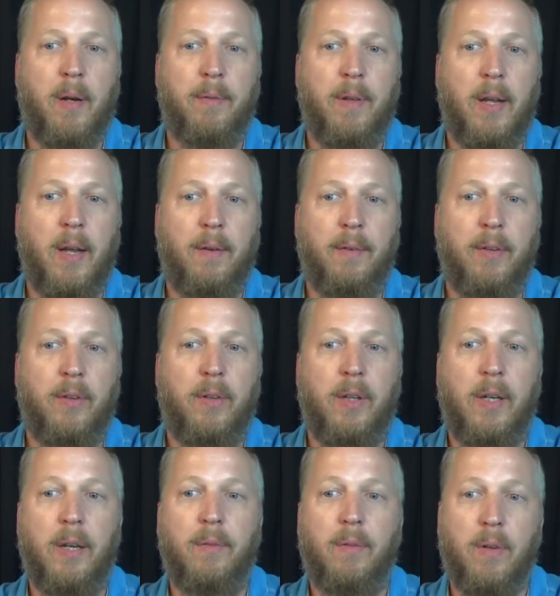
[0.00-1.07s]
of the heavens to
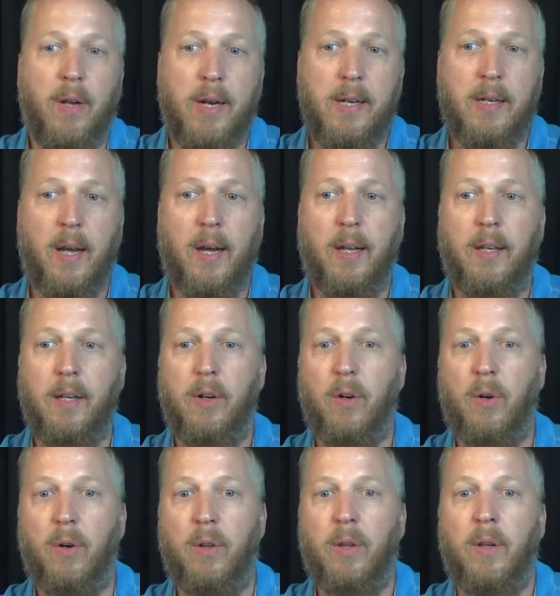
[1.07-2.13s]
give light on the
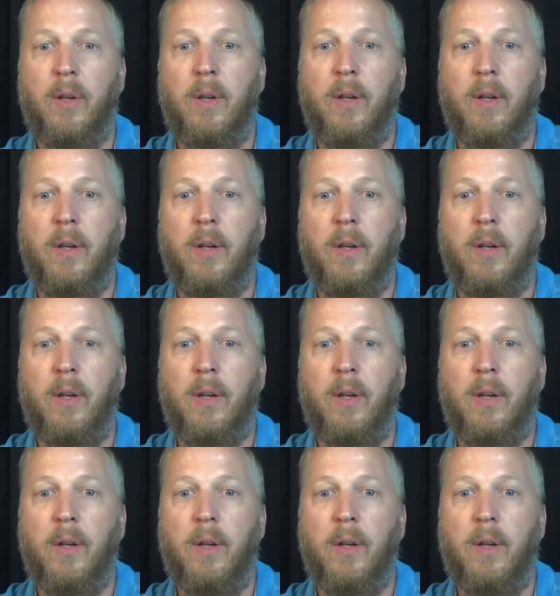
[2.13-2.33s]
earth,